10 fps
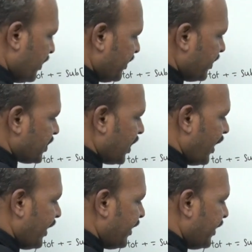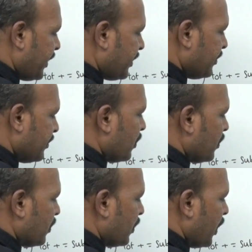it is ID,
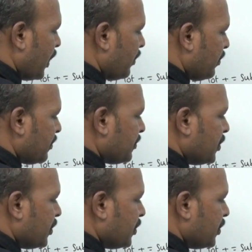name,